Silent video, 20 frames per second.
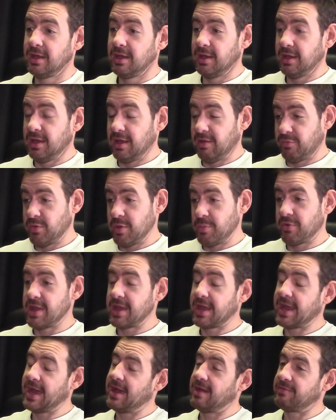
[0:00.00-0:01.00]
if we
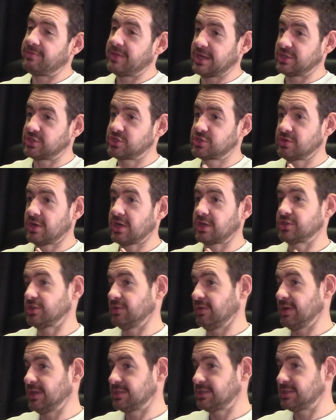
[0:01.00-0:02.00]
break out of that
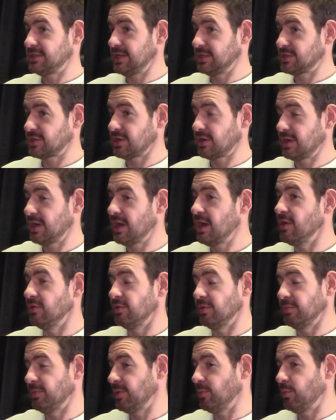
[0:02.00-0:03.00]
structure, it's
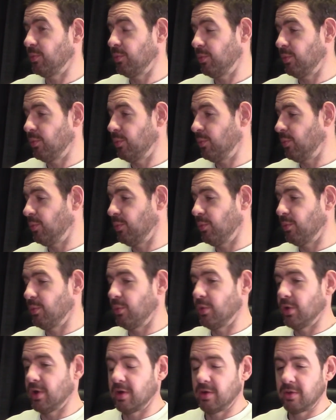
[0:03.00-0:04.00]
unknown. I mean,
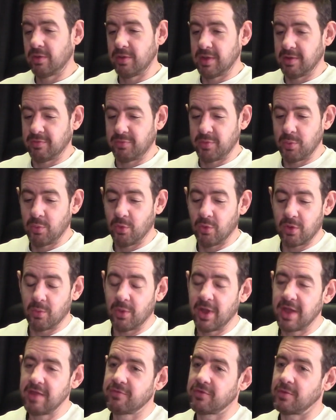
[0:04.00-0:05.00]
what if we walk
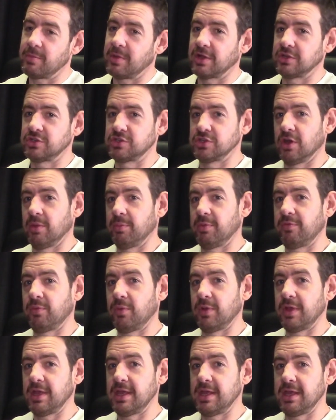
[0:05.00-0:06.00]
away from our job, if
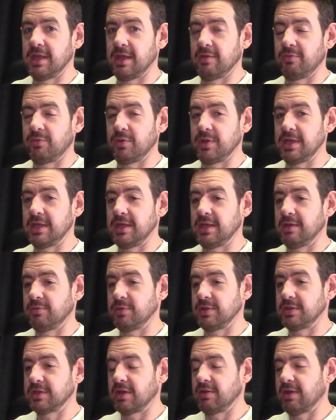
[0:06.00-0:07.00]

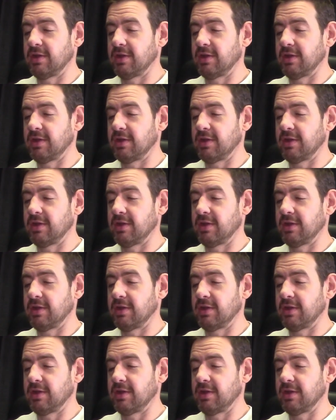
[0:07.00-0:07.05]
we don't